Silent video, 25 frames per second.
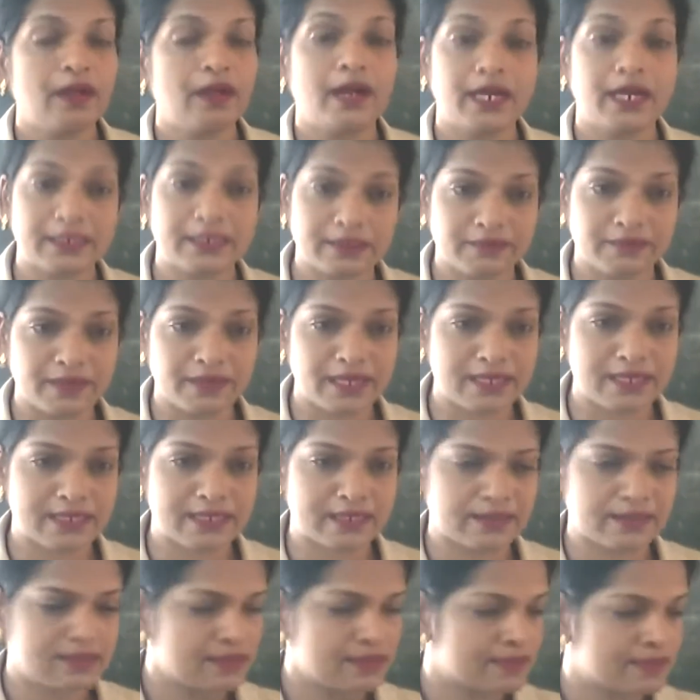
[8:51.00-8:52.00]
Otherwise,
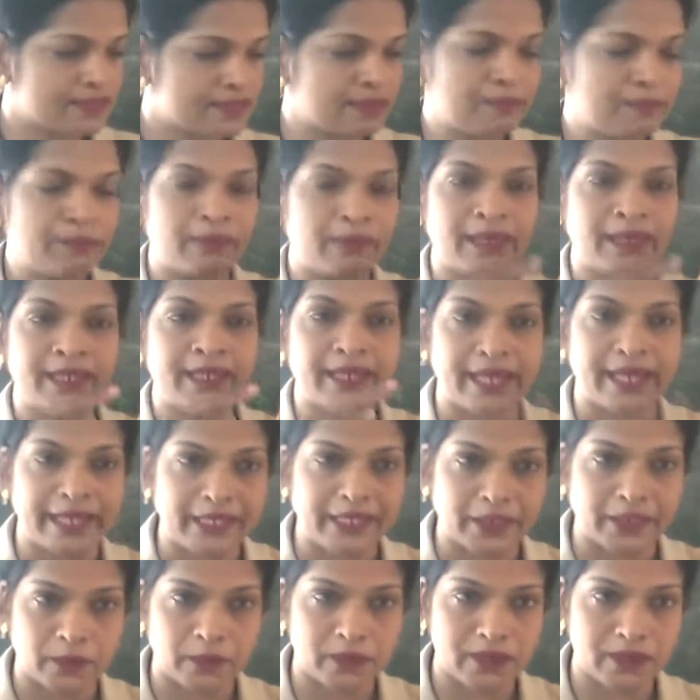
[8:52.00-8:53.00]
simply
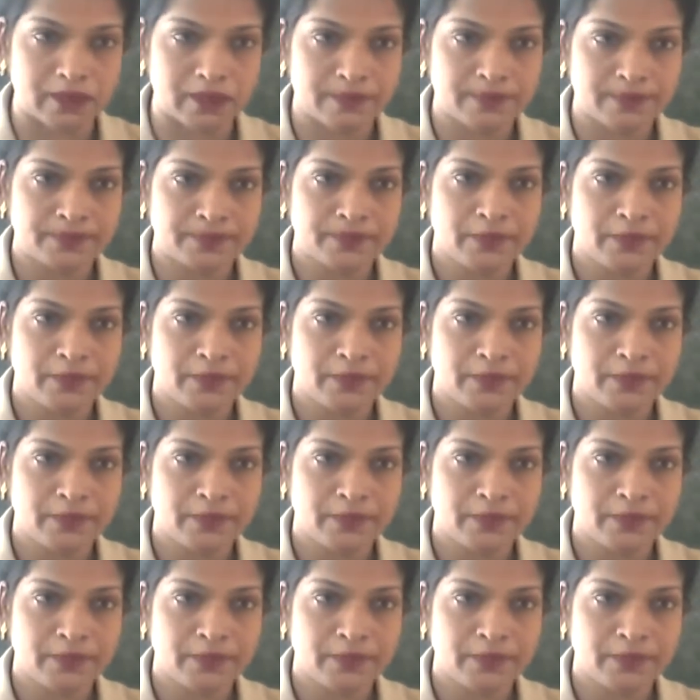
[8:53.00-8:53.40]
nitrogen